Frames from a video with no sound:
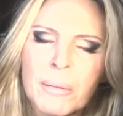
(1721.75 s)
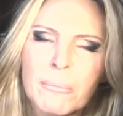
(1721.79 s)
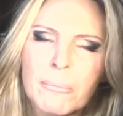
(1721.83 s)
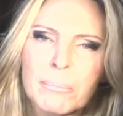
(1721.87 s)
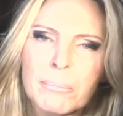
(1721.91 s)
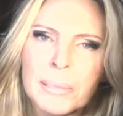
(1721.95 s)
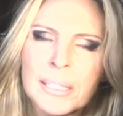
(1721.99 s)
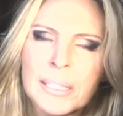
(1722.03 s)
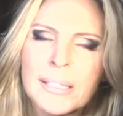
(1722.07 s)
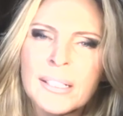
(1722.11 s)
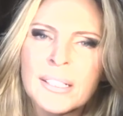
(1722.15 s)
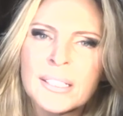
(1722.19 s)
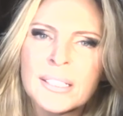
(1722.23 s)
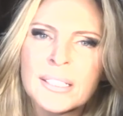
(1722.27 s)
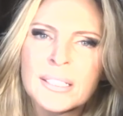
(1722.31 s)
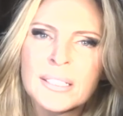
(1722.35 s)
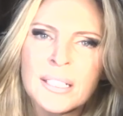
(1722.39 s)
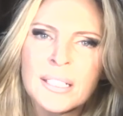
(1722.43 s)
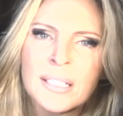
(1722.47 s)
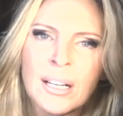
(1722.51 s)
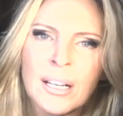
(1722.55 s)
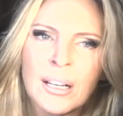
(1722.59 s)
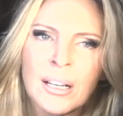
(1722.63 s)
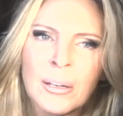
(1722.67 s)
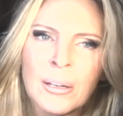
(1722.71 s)
please
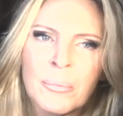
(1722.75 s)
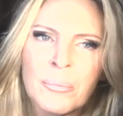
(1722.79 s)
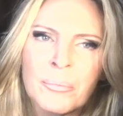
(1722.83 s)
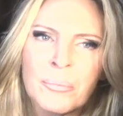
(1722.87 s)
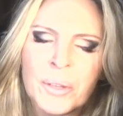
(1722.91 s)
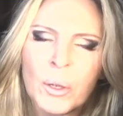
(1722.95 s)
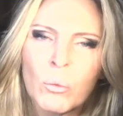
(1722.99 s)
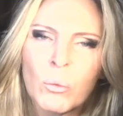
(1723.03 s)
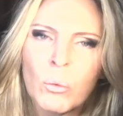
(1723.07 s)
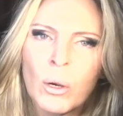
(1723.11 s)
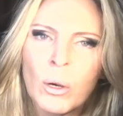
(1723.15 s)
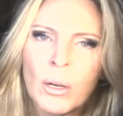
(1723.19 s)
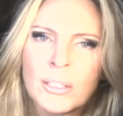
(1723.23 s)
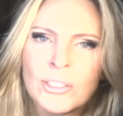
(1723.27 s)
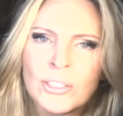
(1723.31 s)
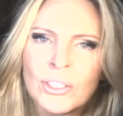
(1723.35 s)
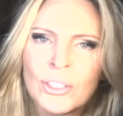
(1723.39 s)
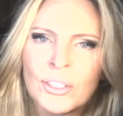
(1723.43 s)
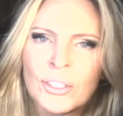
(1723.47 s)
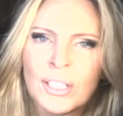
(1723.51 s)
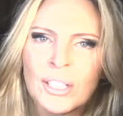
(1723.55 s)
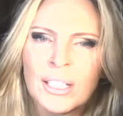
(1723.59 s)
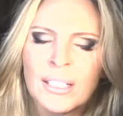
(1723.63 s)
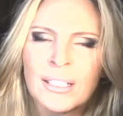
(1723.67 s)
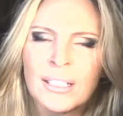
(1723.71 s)
watch
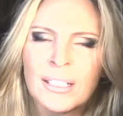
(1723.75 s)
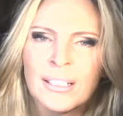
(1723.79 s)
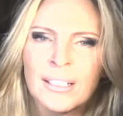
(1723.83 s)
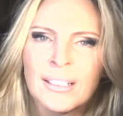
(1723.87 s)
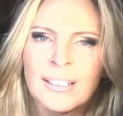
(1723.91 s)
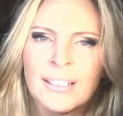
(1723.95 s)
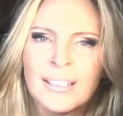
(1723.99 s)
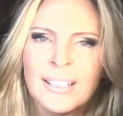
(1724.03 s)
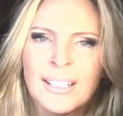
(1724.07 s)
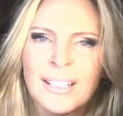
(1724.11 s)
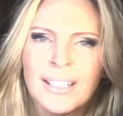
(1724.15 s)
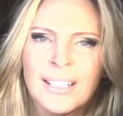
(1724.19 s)
the